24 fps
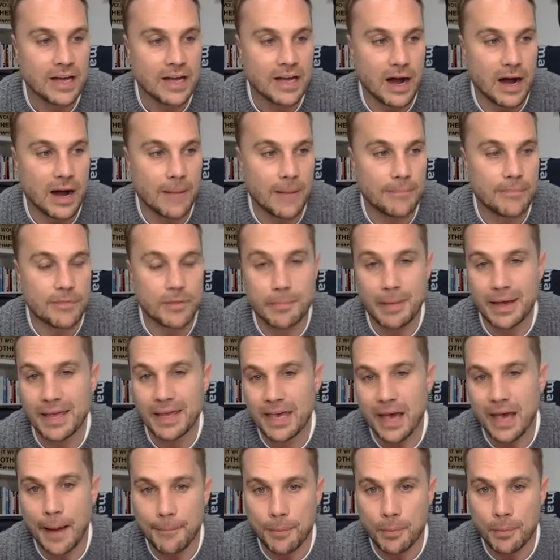The Make
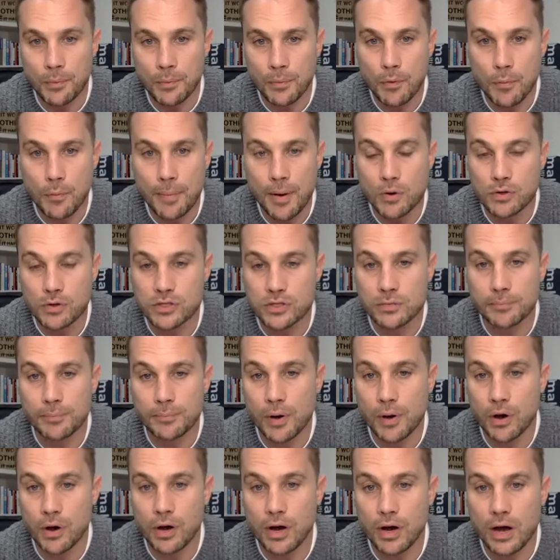It Happen Will Polston
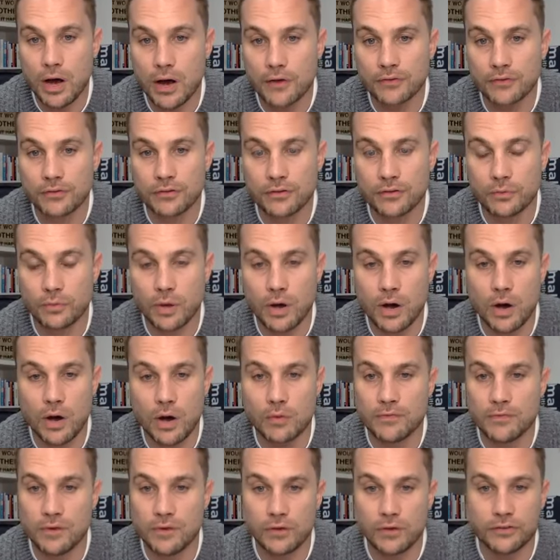podcast as well,
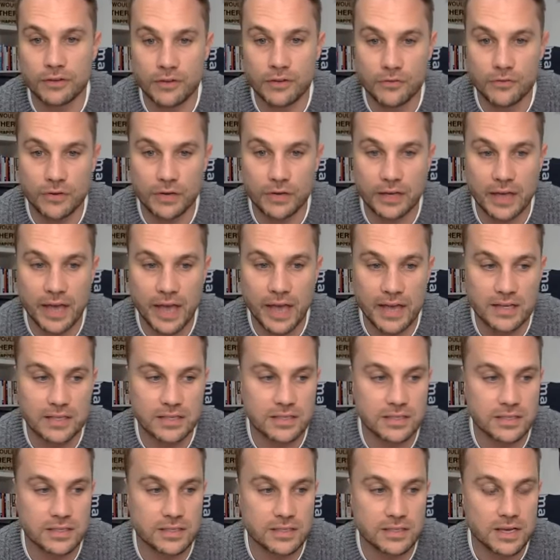with lots of different
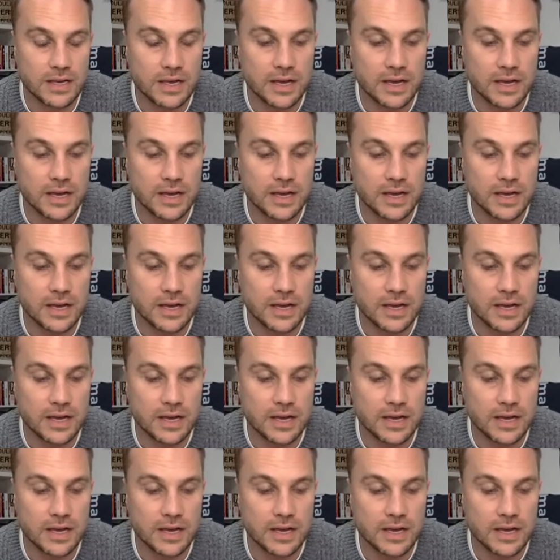guests